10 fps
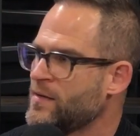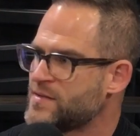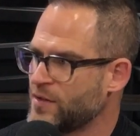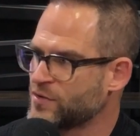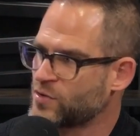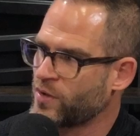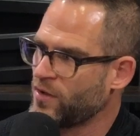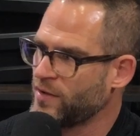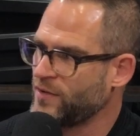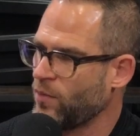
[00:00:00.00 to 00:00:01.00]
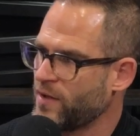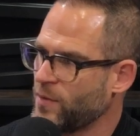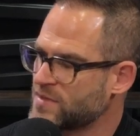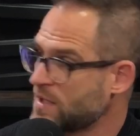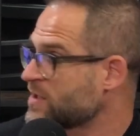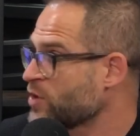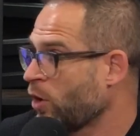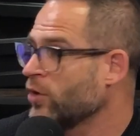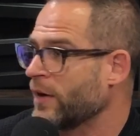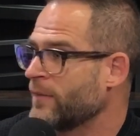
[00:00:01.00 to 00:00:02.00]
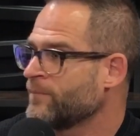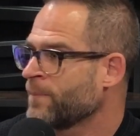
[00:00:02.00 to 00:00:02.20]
don't want to deal with stairs because they're older.